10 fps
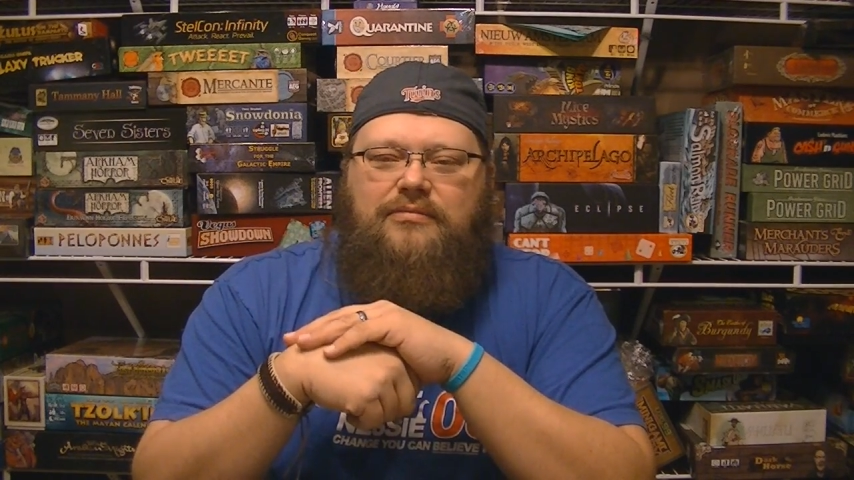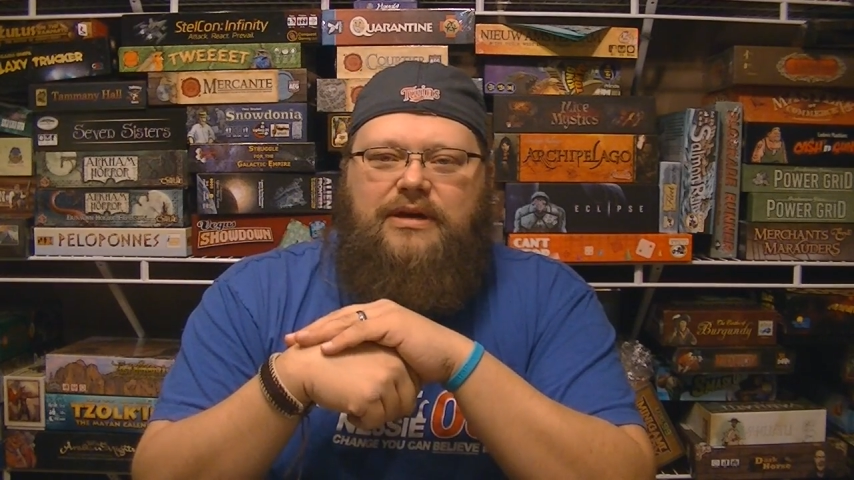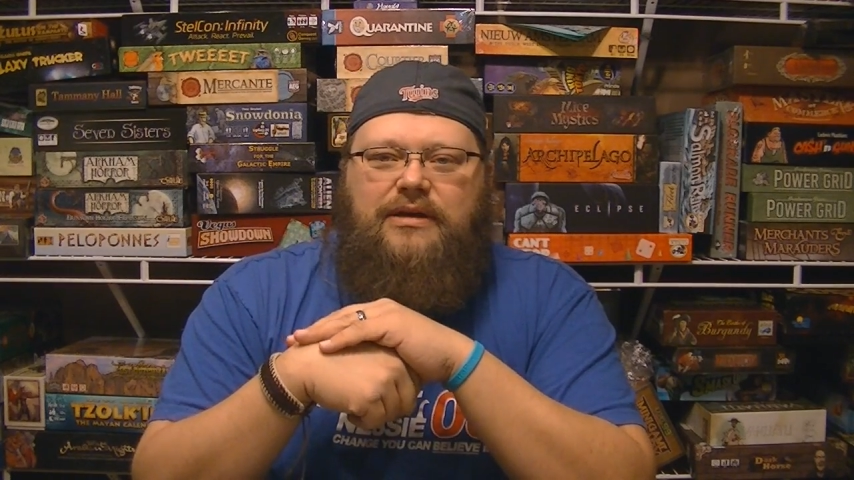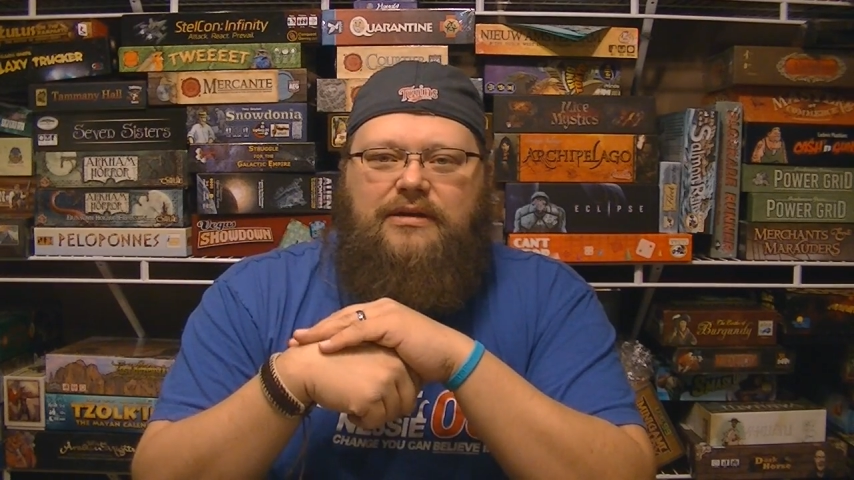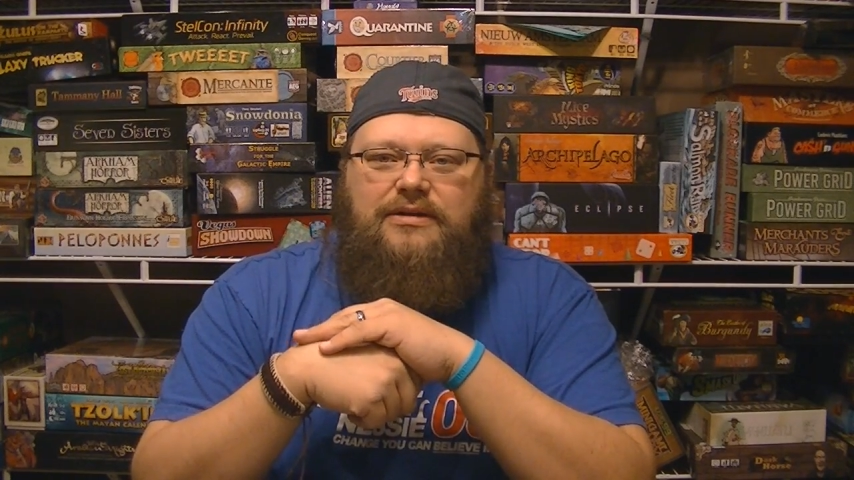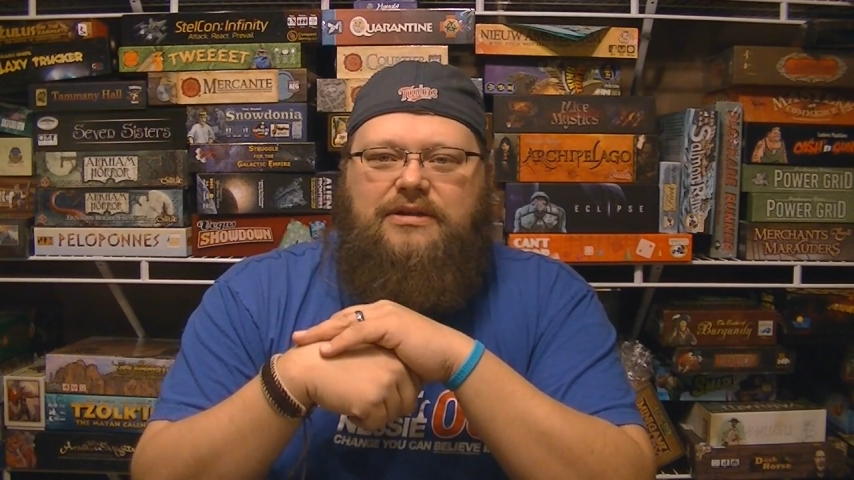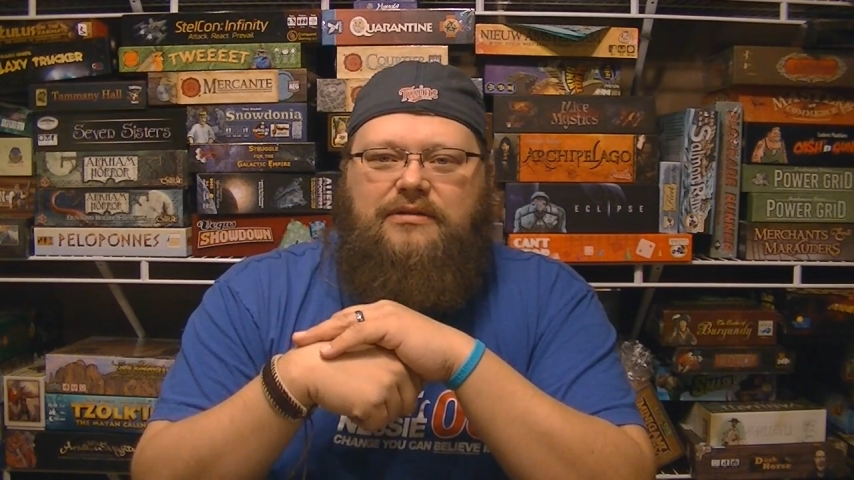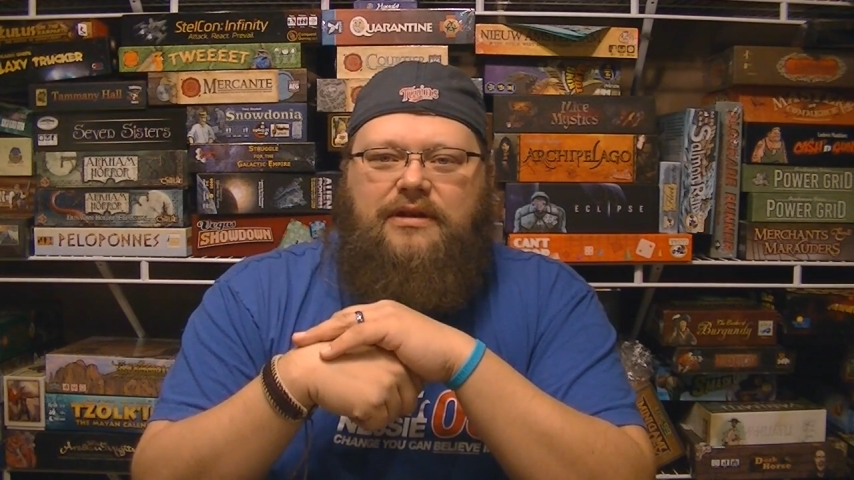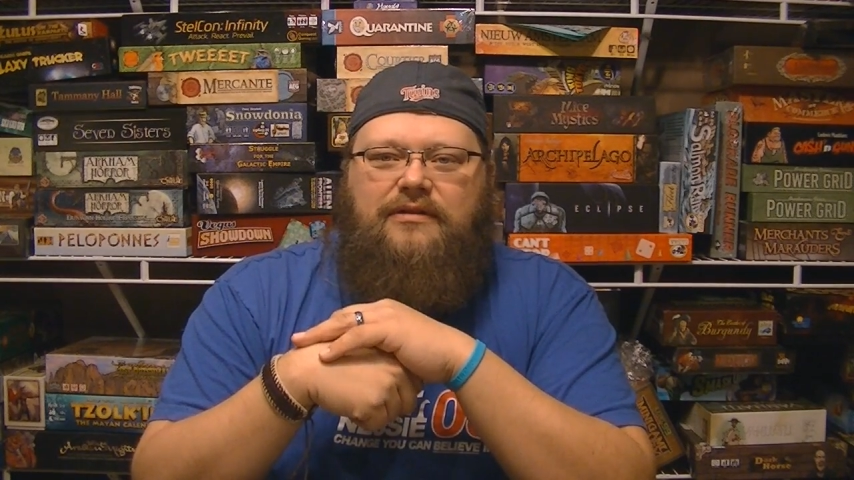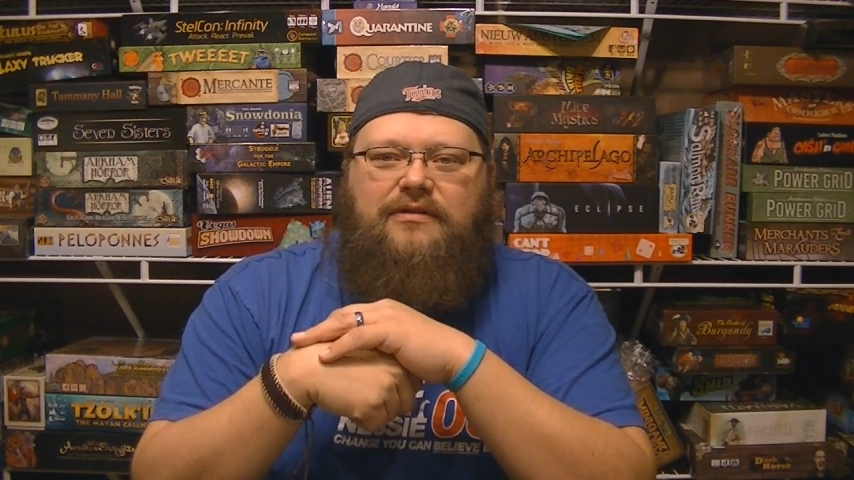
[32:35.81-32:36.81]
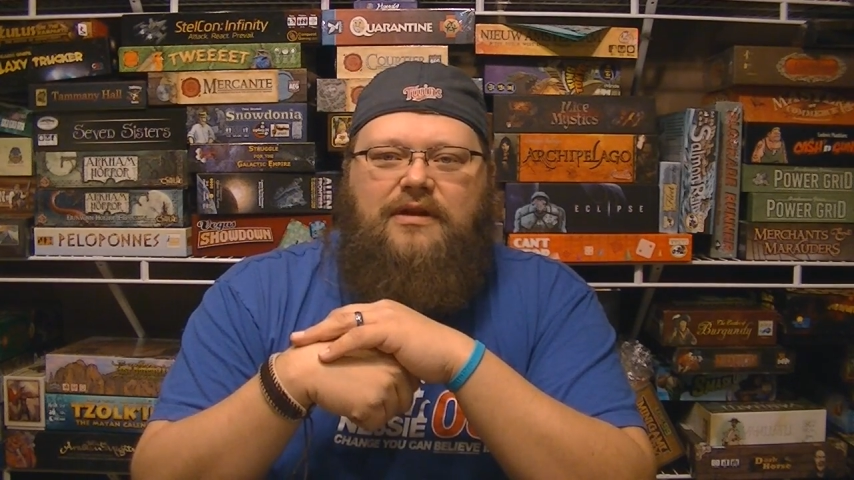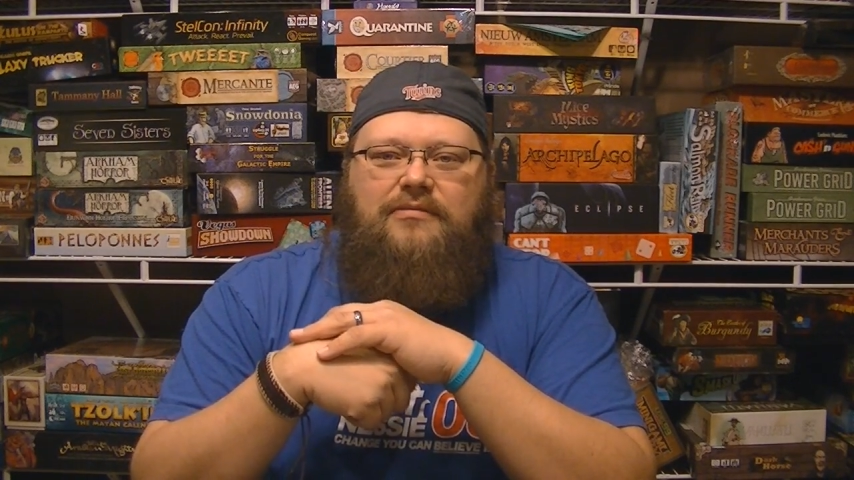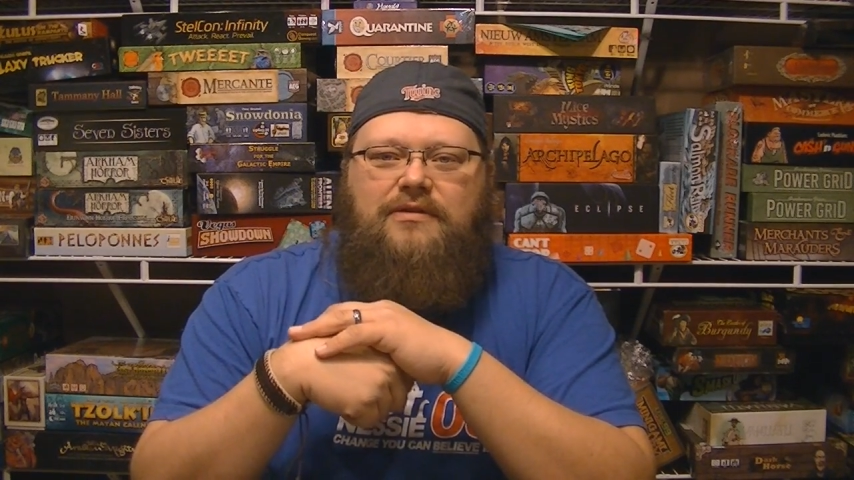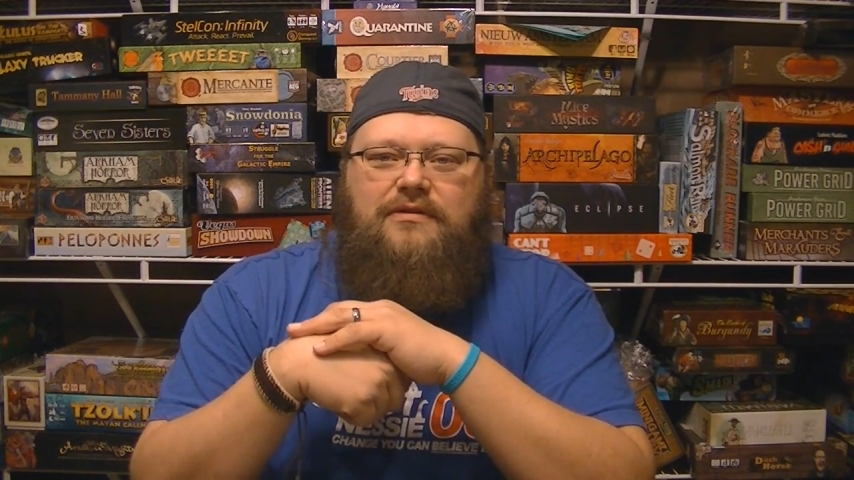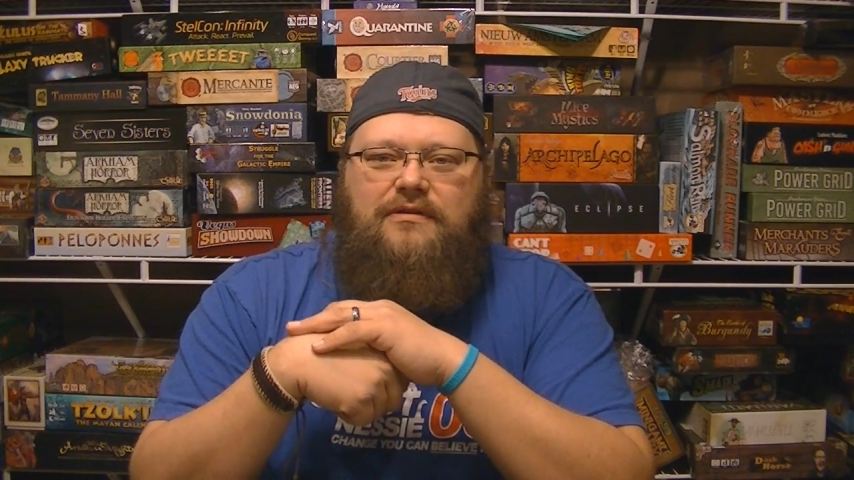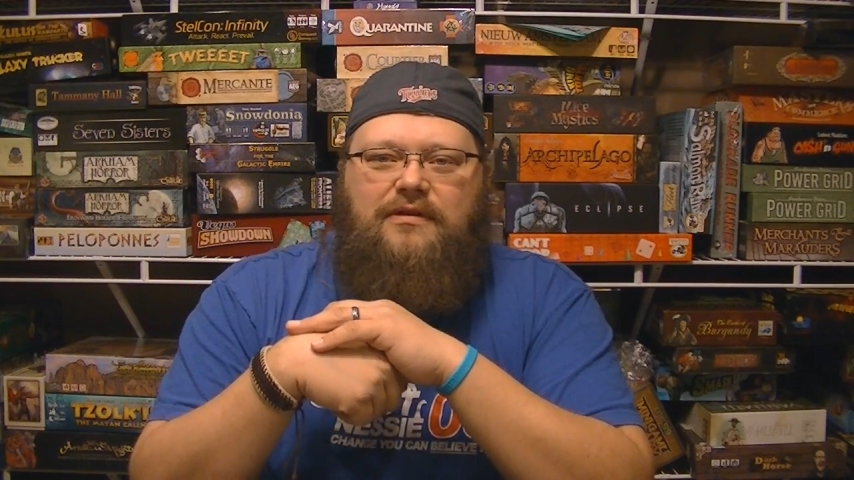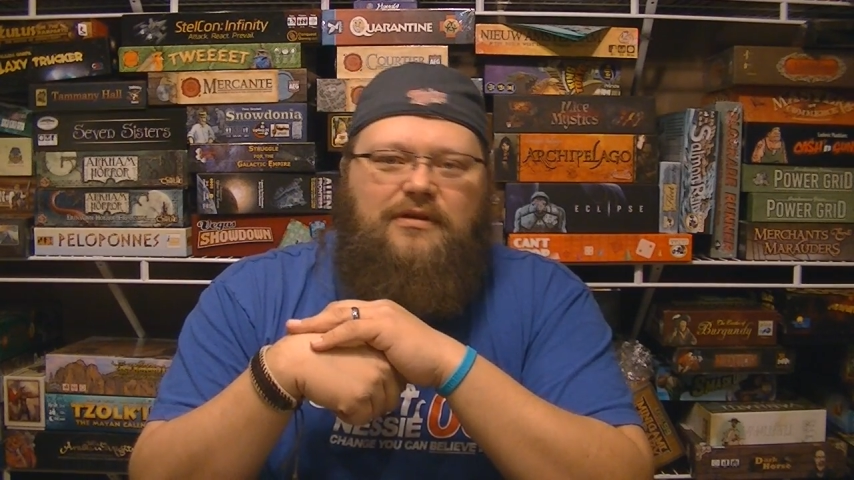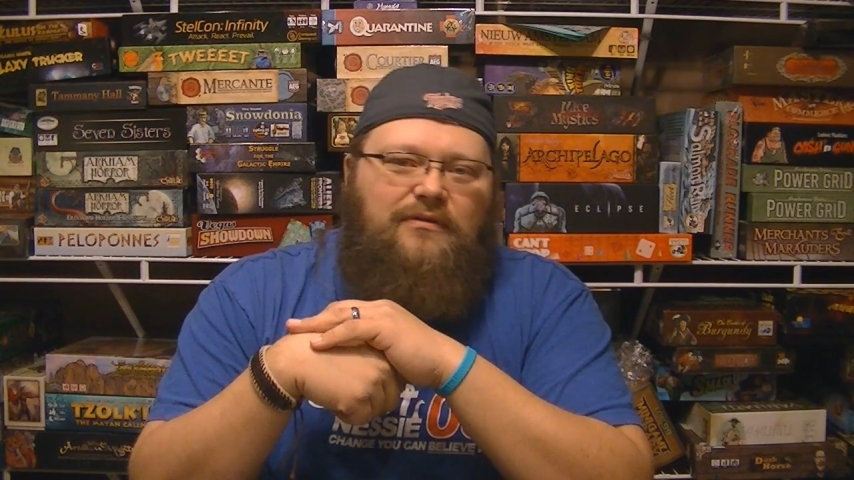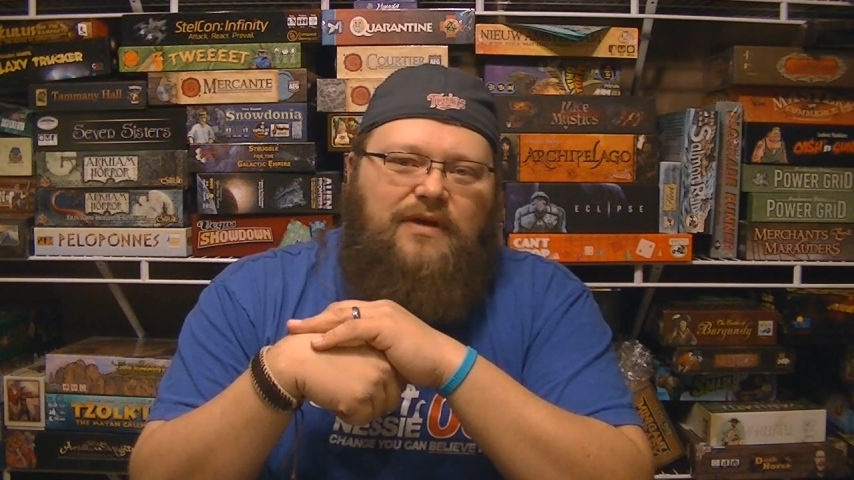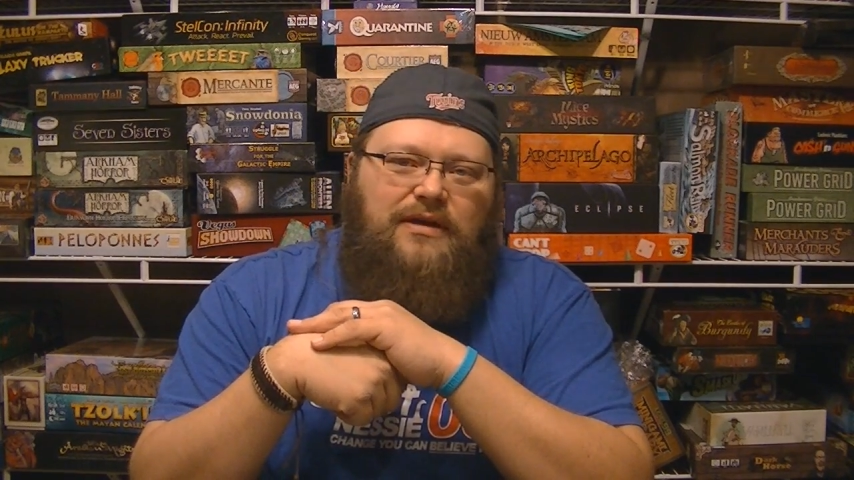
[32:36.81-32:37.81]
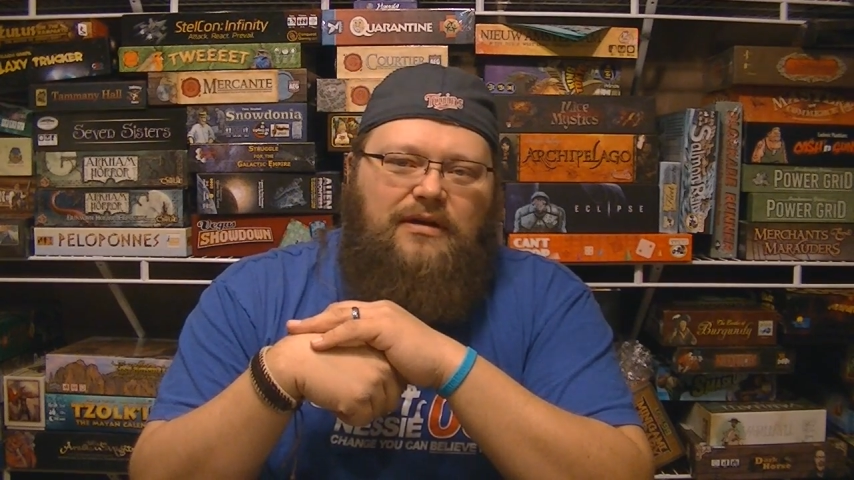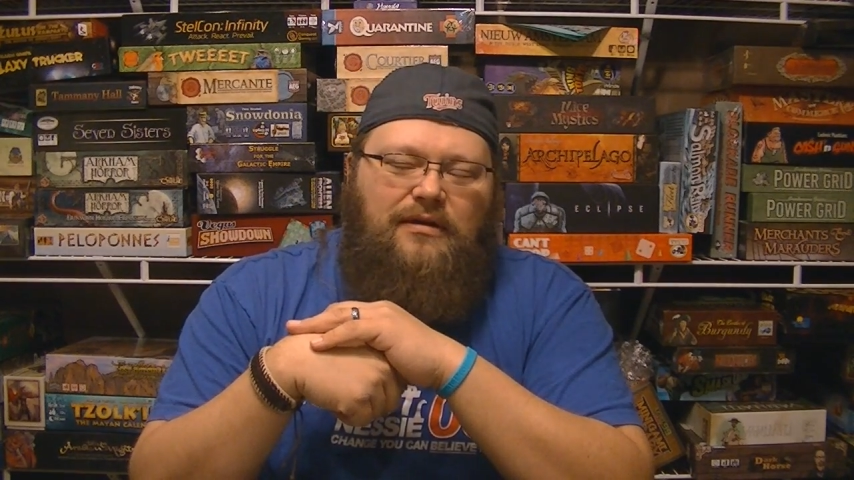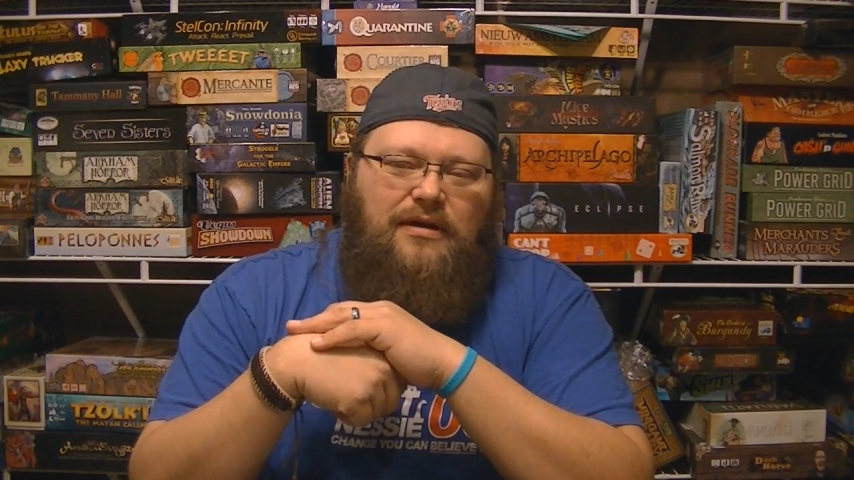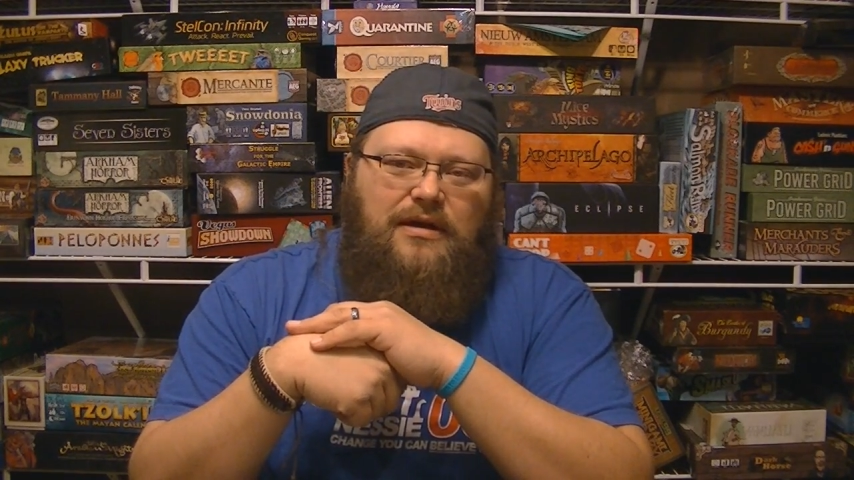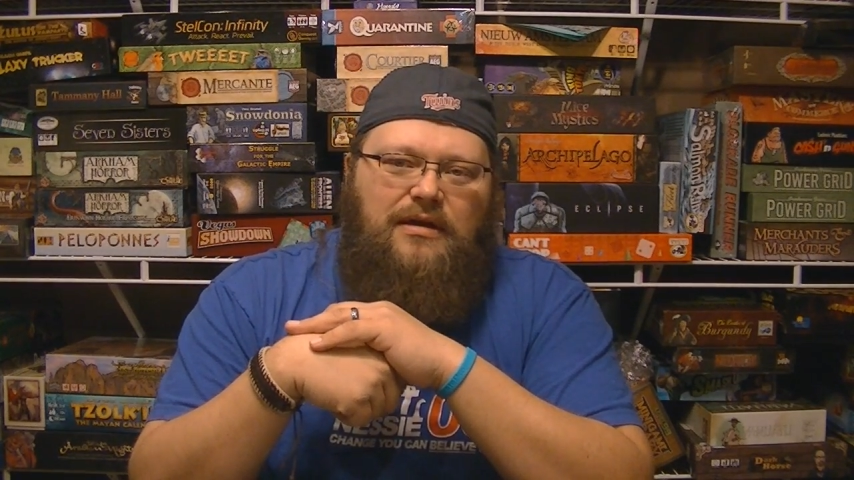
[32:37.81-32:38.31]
But until next time, this is Undead Viking,